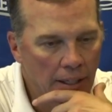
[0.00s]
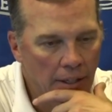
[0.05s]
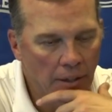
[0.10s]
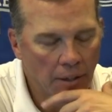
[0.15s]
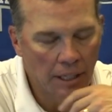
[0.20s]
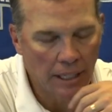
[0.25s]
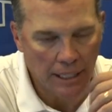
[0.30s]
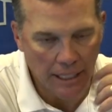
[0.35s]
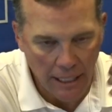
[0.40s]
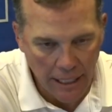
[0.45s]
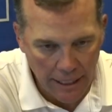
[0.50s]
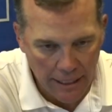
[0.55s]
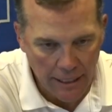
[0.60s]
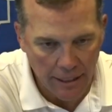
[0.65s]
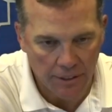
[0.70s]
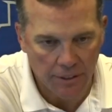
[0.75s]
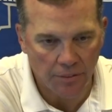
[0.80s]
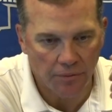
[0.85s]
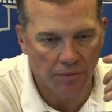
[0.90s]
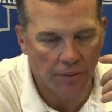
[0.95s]
I
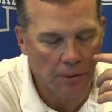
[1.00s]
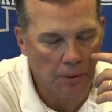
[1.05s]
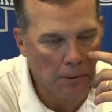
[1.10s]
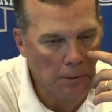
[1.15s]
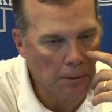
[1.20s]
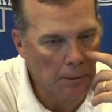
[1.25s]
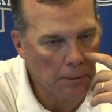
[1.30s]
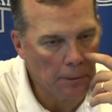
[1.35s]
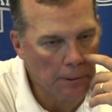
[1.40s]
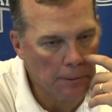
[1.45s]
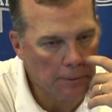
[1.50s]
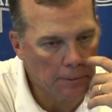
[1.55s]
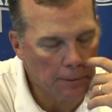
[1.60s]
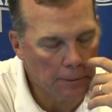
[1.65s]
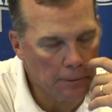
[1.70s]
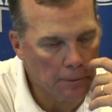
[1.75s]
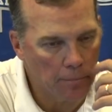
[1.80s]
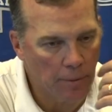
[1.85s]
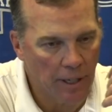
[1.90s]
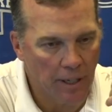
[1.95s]
kicked a field goal. I
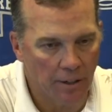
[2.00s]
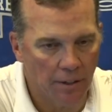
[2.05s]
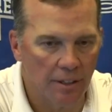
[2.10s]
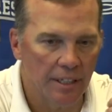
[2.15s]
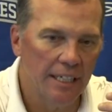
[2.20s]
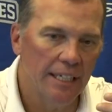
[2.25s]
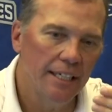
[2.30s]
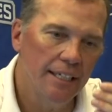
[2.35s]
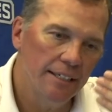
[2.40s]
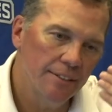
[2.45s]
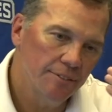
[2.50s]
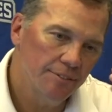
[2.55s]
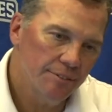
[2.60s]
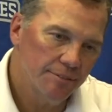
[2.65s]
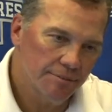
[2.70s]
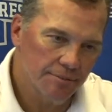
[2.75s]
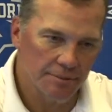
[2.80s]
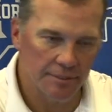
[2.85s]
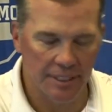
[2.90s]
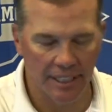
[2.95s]
took the penalty
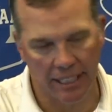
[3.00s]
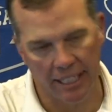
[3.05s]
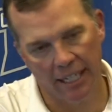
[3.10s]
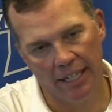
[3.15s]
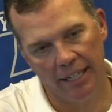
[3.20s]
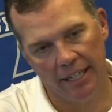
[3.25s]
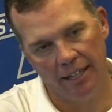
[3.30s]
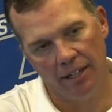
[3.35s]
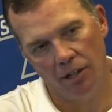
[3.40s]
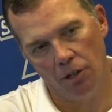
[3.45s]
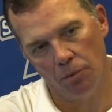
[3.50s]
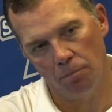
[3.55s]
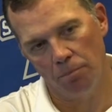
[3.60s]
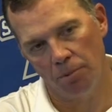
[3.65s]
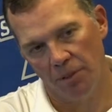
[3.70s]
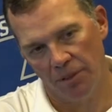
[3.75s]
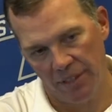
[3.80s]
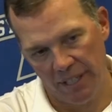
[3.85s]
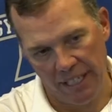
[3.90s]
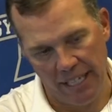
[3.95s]
to kind of help
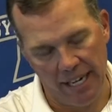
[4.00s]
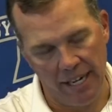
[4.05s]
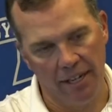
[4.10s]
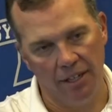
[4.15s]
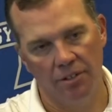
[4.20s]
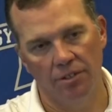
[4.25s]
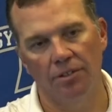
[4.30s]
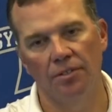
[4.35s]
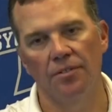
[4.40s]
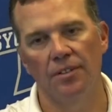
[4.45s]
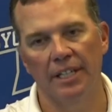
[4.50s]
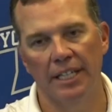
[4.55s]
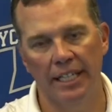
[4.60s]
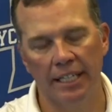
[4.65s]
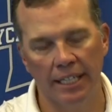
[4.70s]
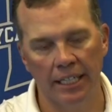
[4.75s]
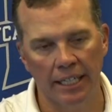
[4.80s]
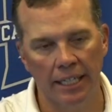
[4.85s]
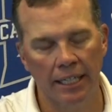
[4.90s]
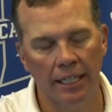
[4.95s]
with the angle of the
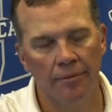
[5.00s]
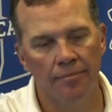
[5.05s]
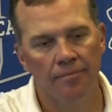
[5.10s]
kick.